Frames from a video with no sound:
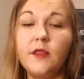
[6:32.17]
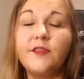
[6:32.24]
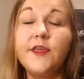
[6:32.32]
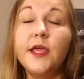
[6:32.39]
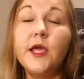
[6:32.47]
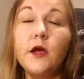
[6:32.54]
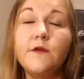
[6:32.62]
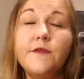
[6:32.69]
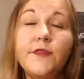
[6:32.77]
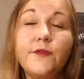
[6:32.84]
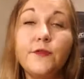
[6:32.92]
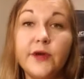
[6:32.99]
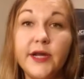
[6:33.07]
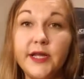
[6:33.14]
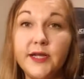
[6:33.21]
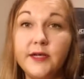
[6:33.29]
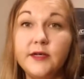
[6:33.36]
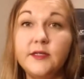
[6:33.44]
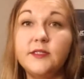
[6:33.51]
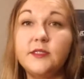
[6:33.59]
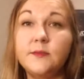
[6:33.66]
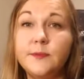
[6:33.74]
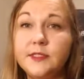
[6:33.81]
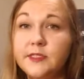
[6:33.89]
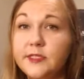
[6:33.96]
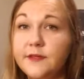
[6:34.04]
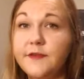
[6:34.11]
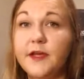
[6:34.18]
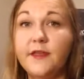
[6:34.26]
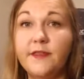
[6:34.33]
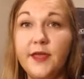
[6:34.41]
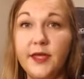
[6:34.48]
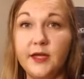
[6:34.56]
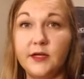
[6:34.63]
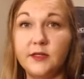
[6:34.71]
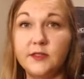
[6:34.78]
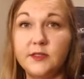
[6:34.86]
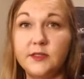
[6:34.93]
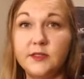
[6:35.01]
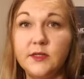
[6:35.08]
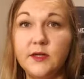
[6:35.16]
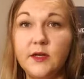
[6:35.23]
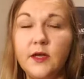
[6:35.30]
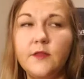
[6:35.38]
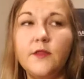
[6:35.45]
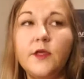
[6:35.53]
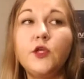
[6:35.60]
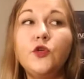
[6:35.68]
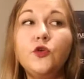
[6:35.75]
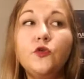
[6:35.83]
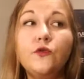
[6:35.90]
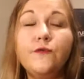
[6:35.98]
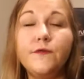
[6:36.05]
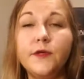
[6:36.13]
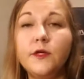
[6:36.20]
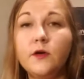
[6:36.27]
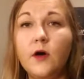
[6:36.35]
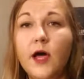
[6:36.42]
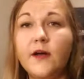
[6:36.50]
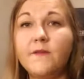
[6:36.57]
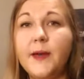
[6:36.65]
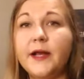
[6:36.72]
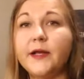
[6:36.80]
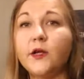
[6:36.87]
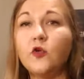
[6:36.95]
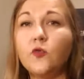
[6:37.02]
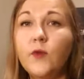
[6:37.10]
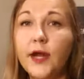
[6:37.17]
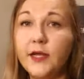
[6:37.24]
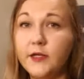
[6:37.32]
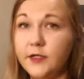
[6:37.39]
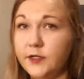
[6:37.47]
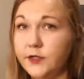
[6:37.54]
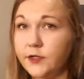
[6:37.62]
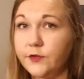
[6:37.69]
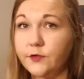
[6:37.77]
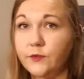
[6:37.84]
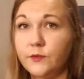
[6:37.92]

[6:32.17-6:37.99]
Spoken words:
Think of 3 specific things that you feel have been ingrained in you.